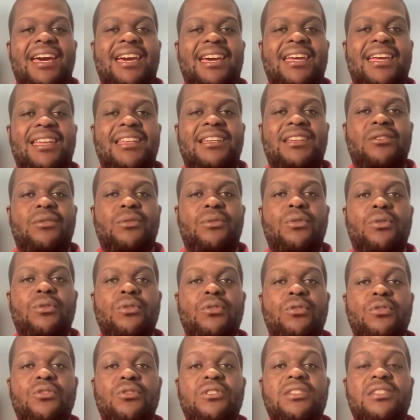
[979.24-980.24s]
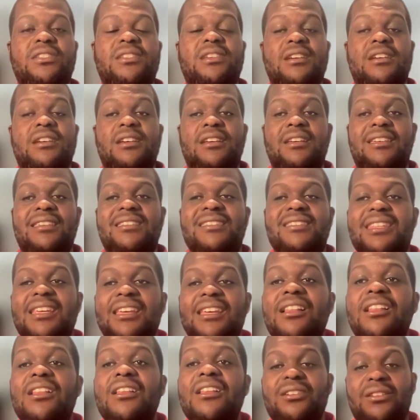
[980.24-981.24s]
and who's
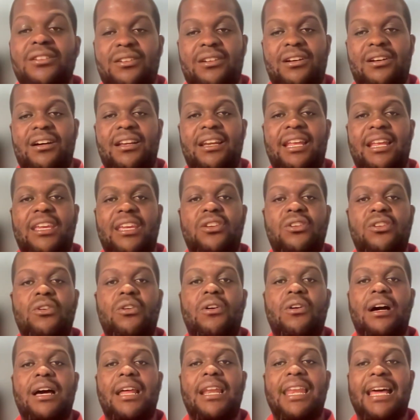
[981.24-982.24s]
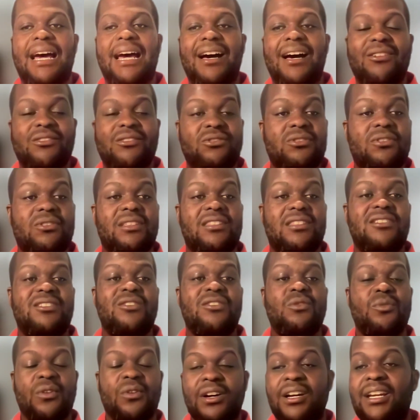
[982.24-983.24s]
still allowed to continue
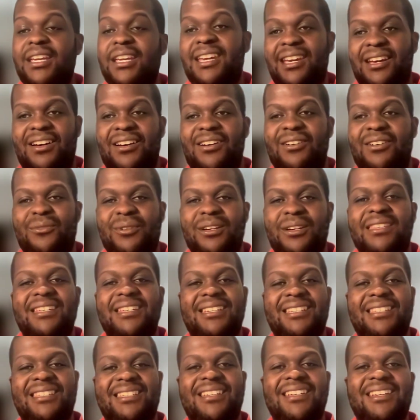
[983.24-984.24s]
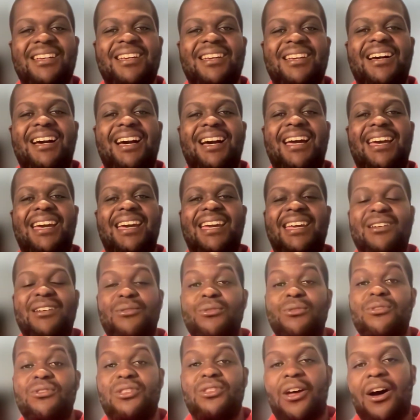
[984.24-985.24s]
working with it, and
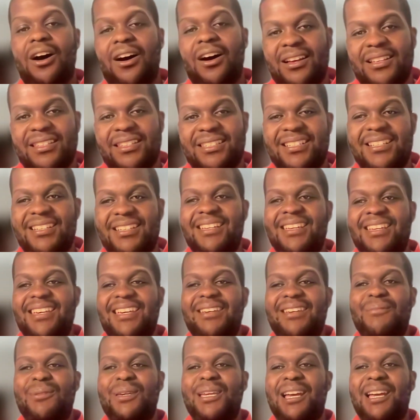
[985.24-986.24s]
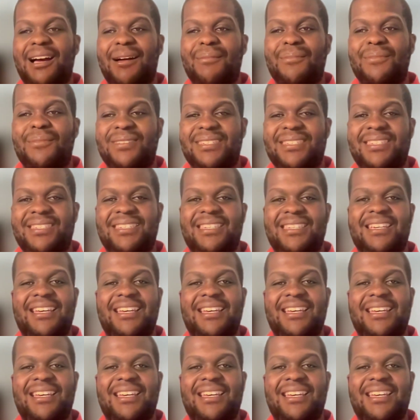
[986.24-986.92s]
who's not becomes